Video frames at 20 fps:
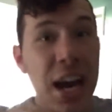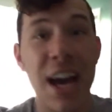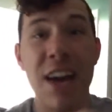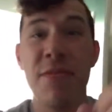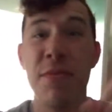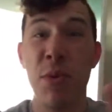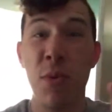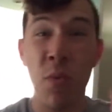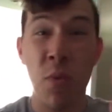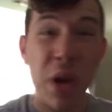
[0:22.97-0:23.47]

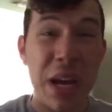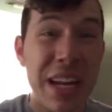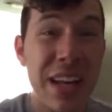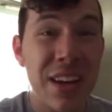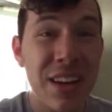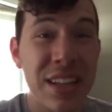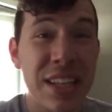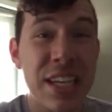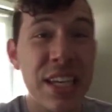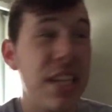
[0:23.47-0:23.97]
I've been
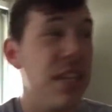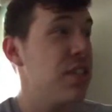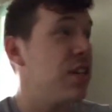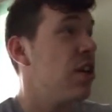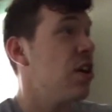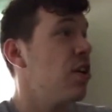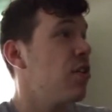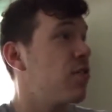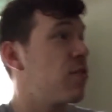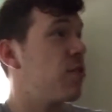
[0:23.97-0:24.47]
waiting on these
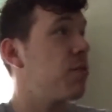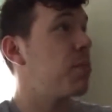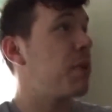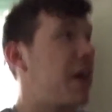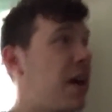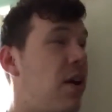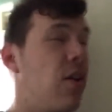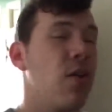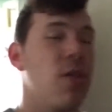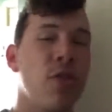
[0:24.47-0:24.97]
for
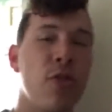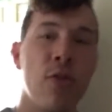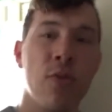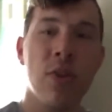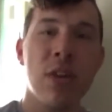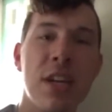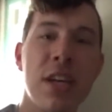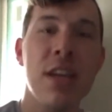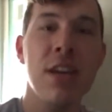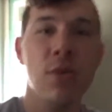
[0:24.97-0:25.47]
about
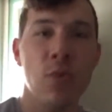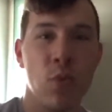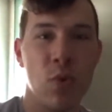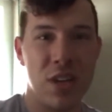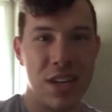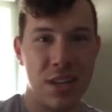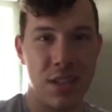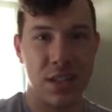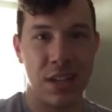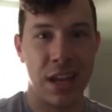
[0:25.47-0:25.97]
3
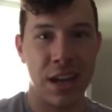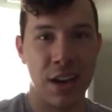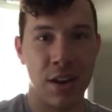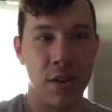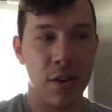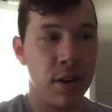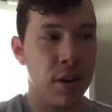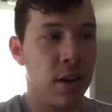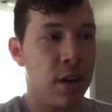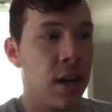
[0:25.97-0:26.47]
weeks now.